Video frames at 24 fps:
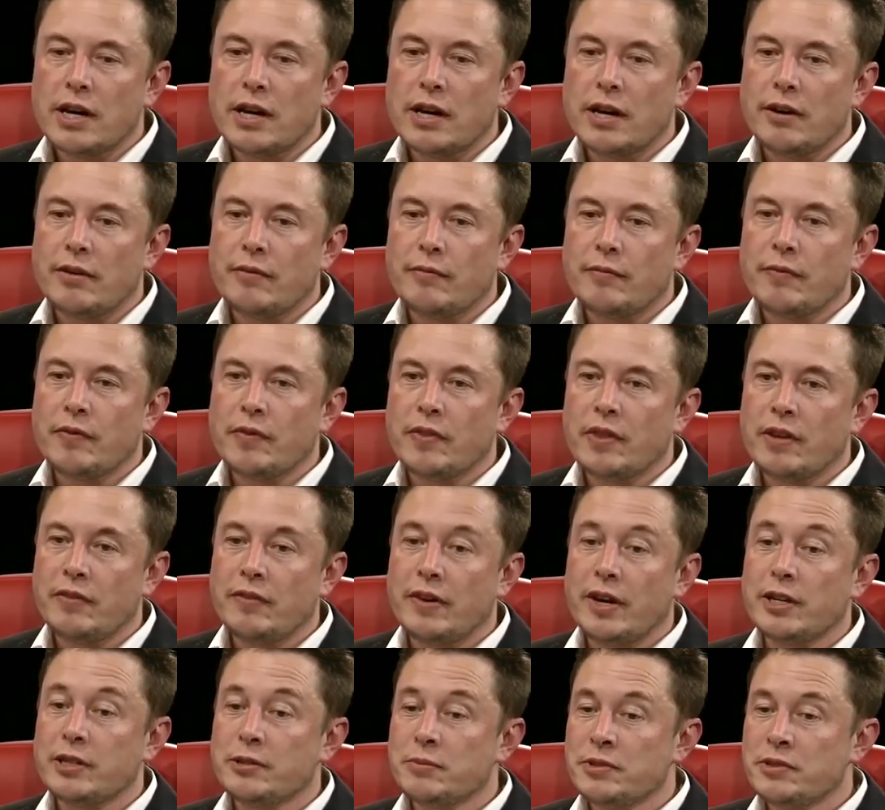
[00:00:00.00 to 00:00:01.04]
um, the
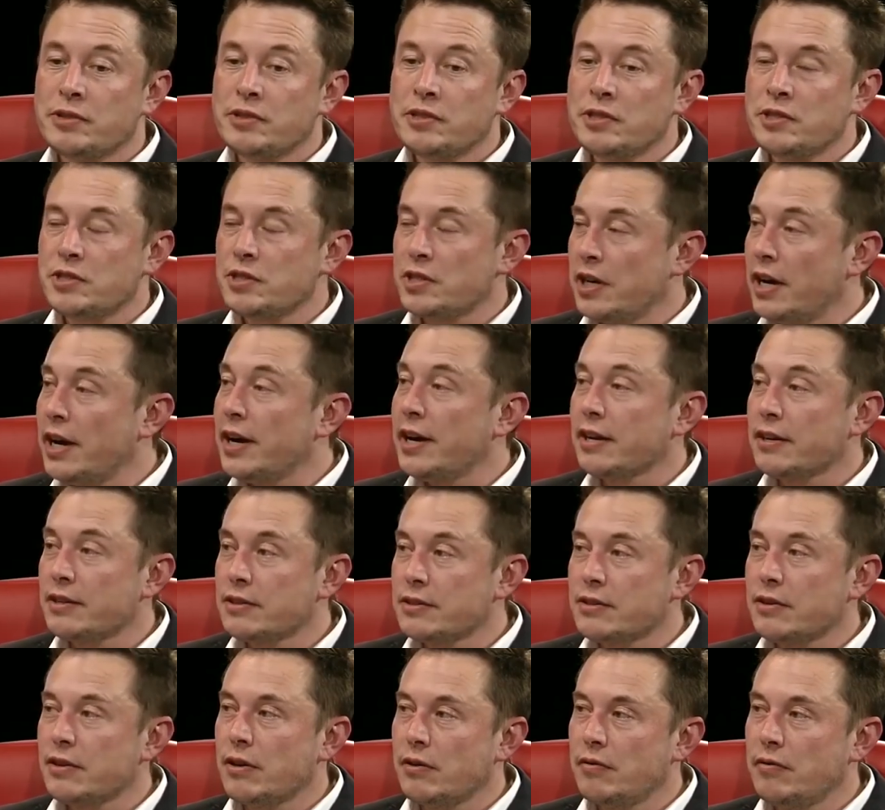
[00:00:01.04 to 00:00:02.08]
advancements in
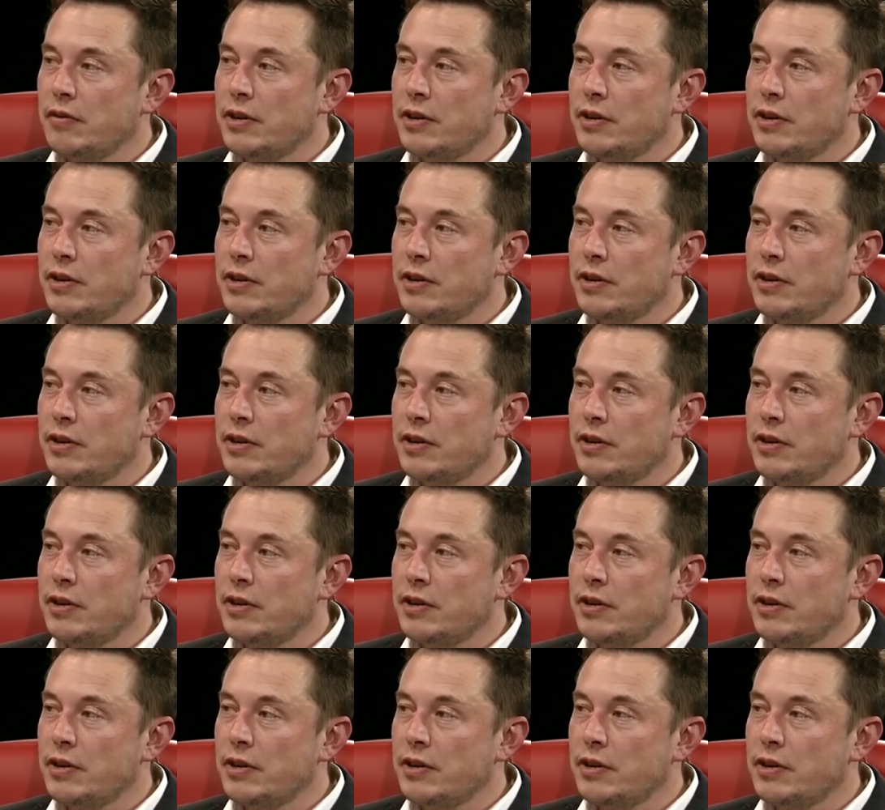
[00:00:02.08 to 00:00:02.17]
genetics are